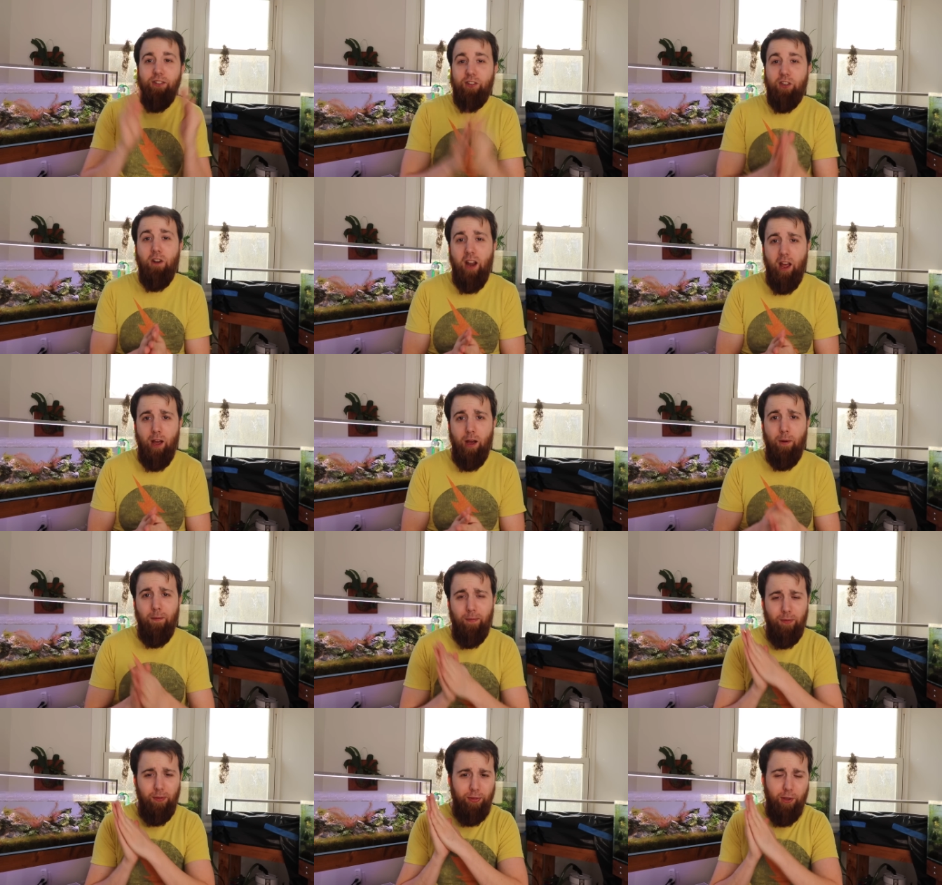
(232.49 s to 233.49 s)
So
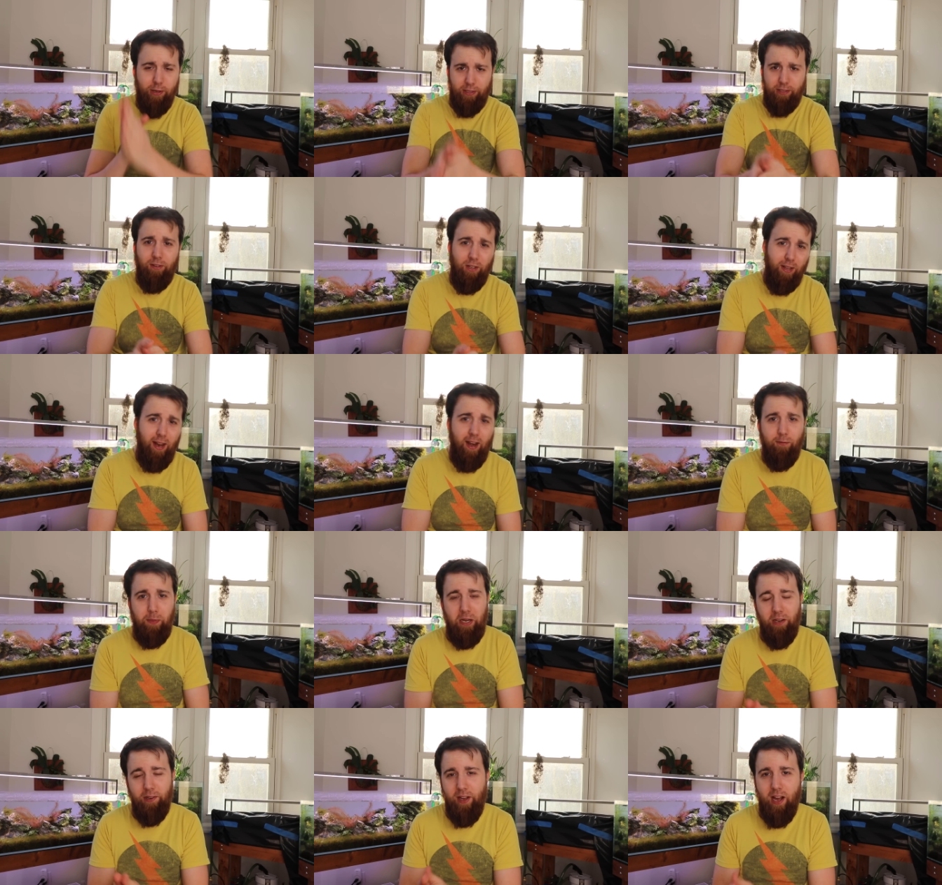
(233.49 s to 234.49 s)
now, those of you that have
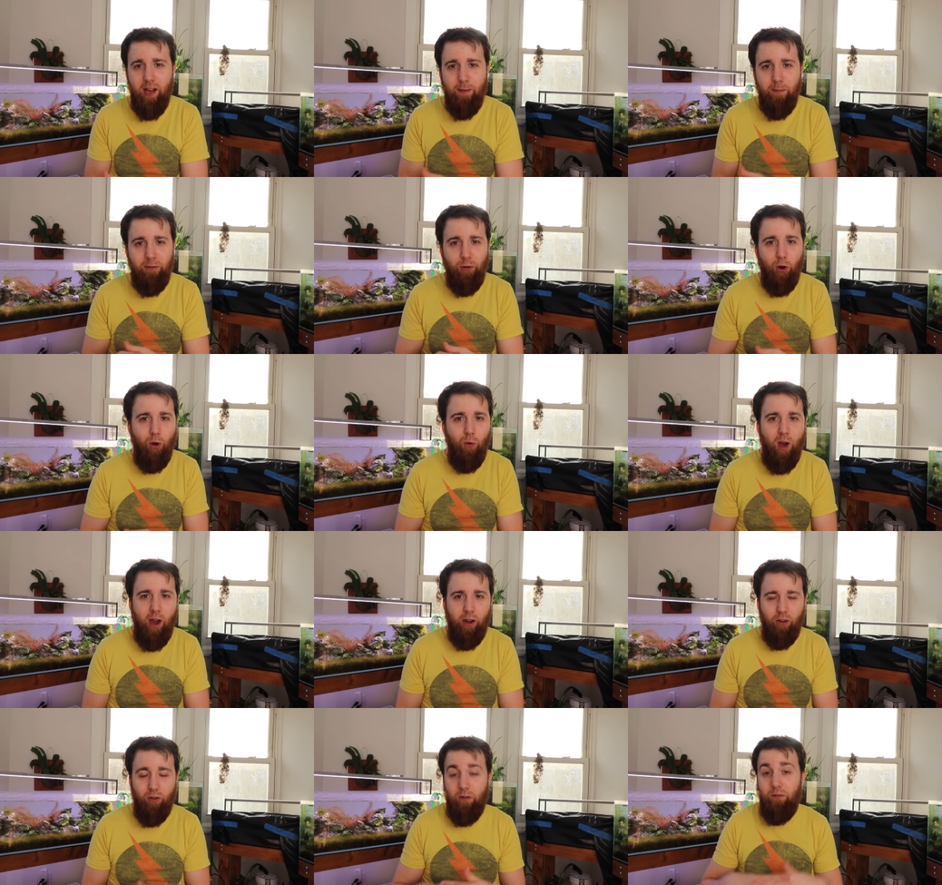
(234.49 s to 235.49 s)
been in the hobby for a
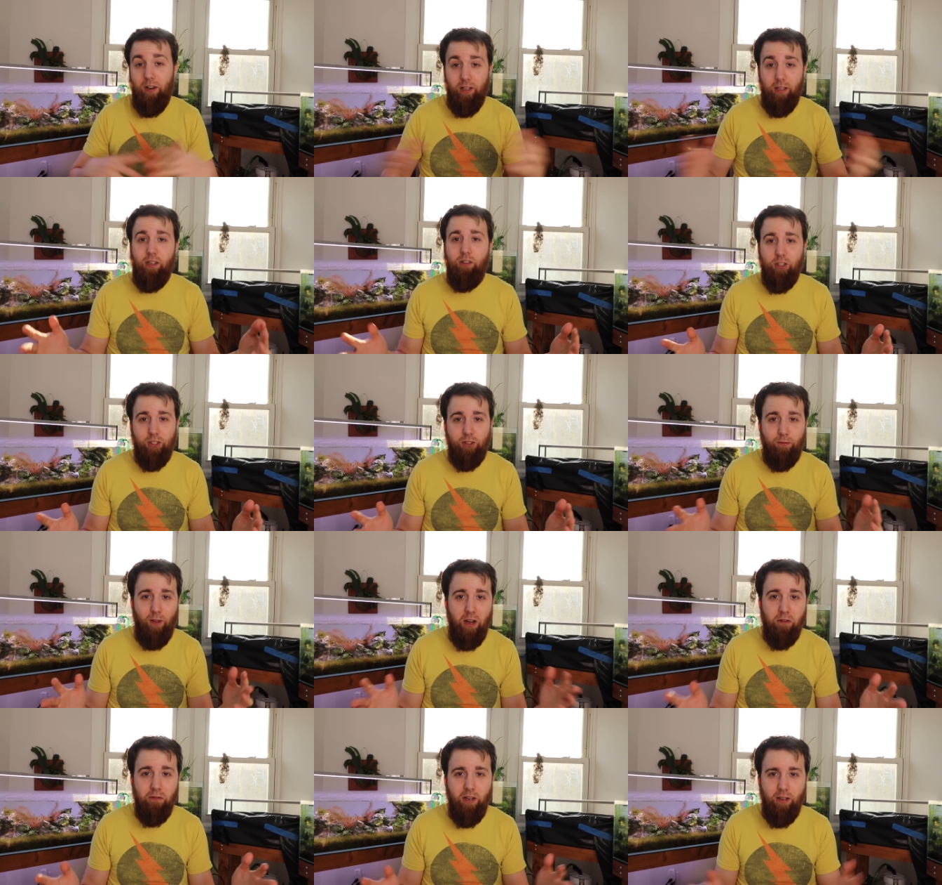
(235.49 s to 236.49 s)
while, or really just
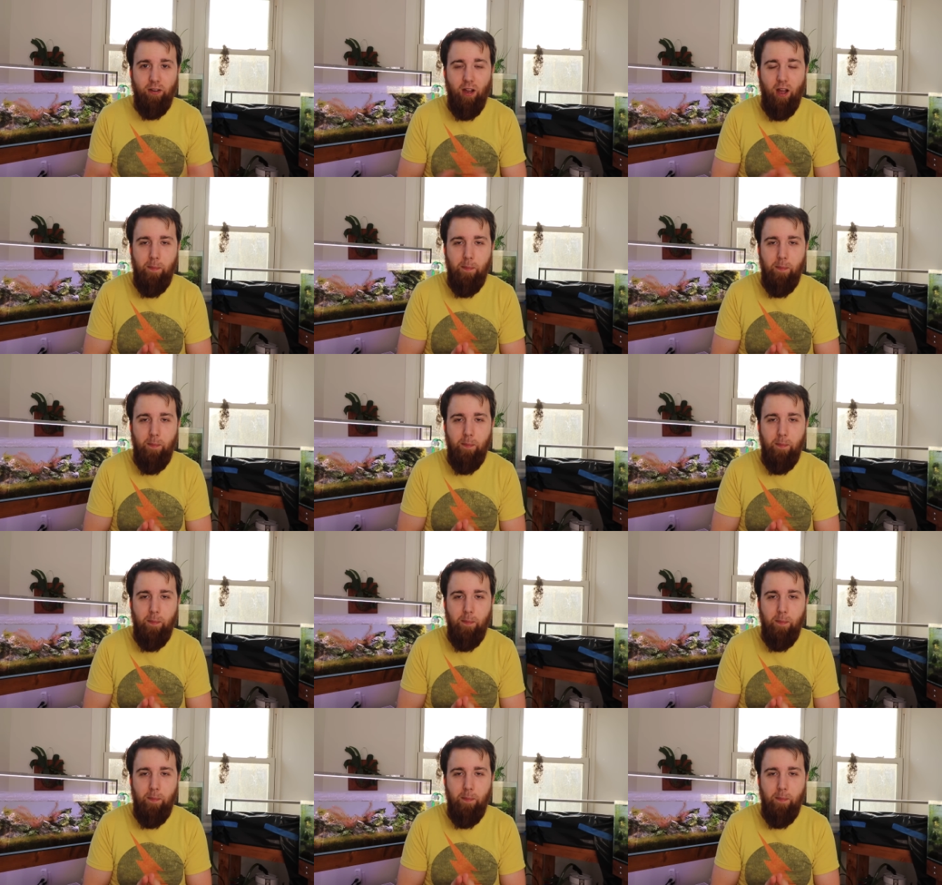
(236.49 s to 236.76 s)
veteran